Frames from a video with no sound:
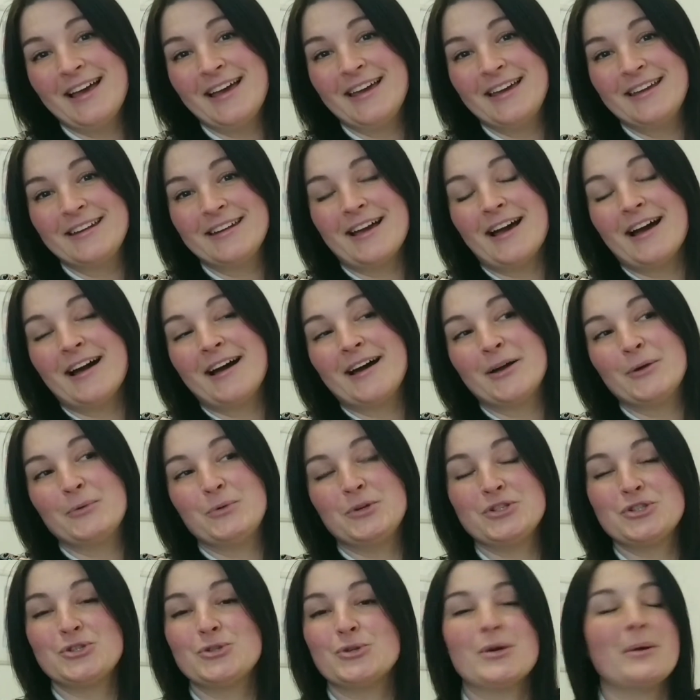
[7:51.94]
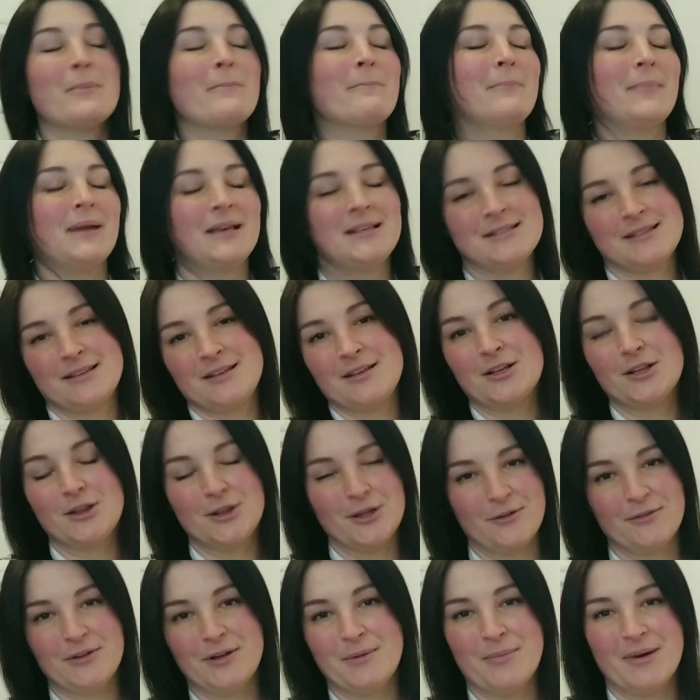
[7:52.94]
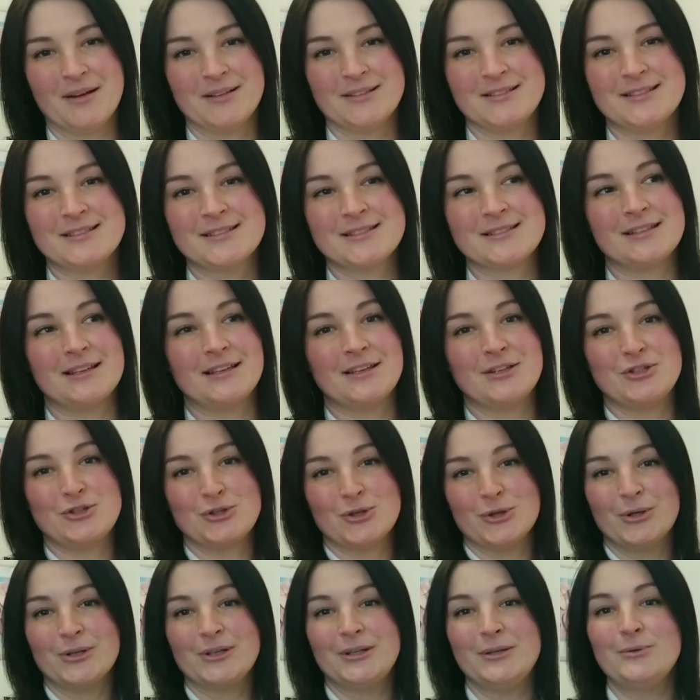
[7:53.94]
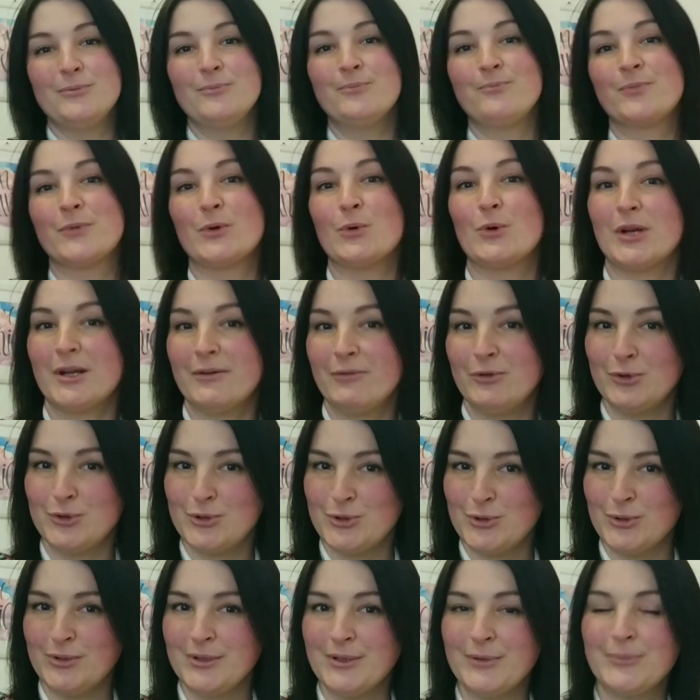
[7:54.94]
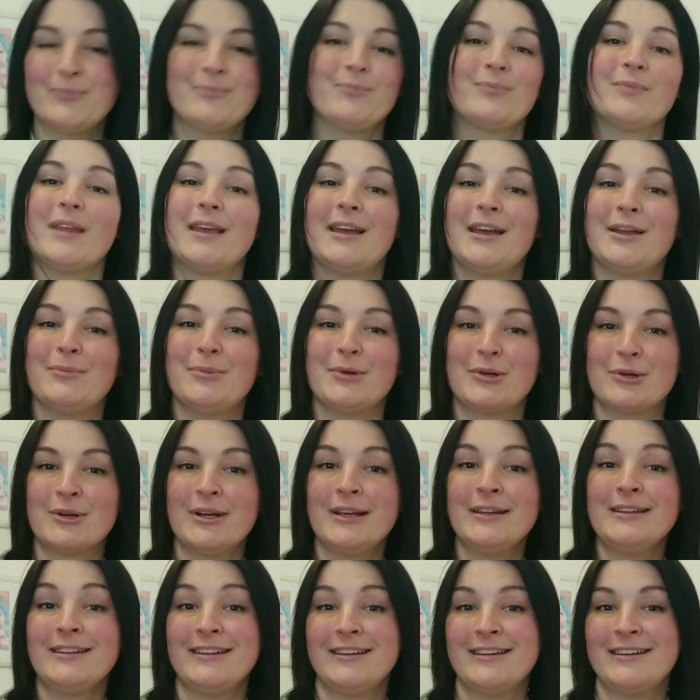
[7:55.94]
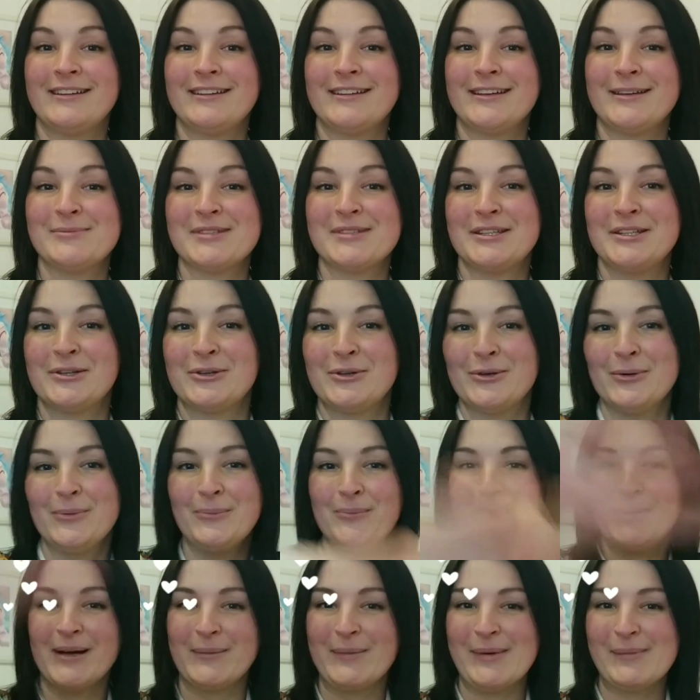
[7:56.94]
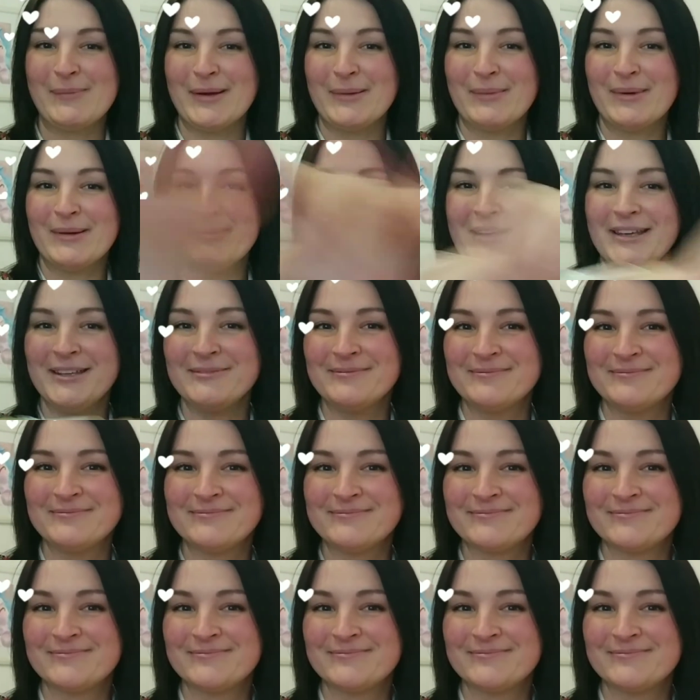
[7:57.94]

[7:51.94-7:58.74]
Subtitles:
And I wish you amazing, lovely months. Enjoy whatever you're doing and be great. And I'm sending you bye bye bye bye bye.